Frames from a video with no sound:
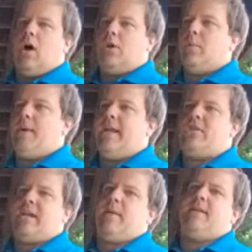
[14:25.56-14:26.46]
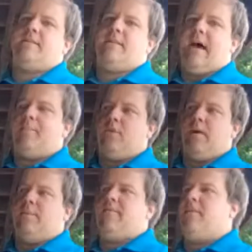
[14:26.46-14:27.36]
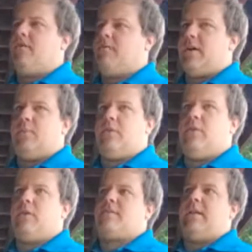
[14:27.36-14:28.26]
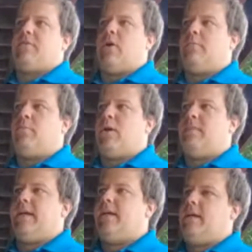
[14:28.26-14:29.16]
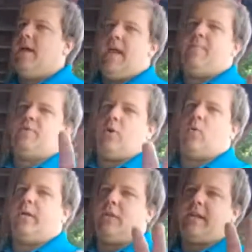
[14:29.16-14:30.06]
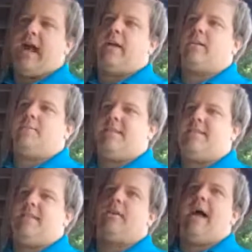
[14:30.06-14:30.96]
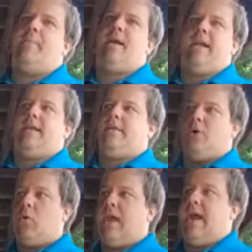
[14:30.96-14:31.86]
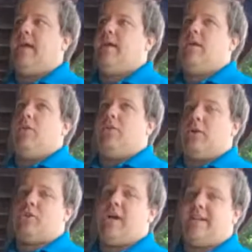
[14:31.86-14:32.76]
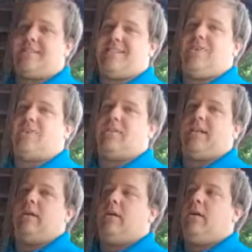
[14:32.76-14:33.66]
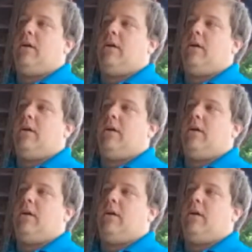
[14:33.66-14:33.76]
Your paycheck may have stopped. You might have been fighting with New York State for unemployment. Hey, but don't worry, your congressman still got paid. It's okay. Their check's still cleared.